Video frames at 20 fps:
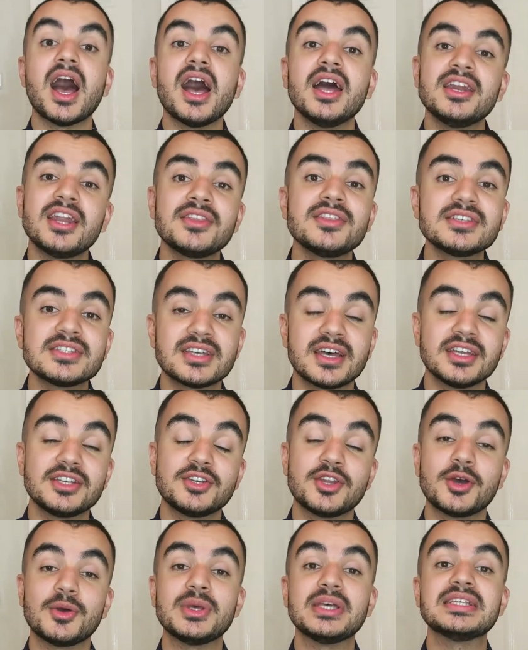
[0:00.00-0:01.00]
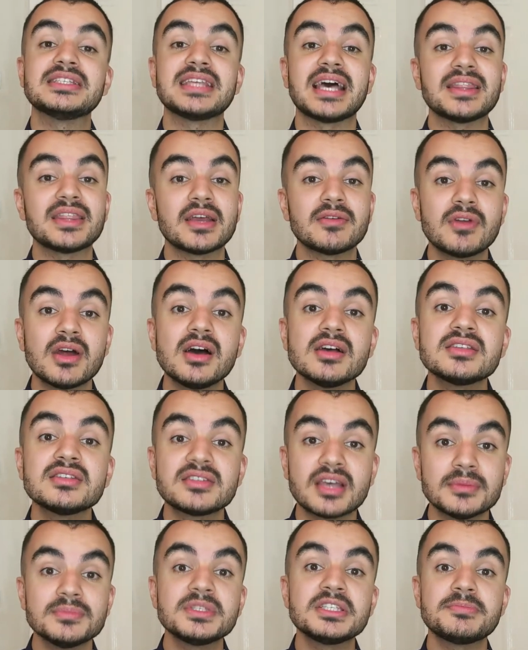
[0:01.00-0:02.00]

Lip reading: Another side note is that there are some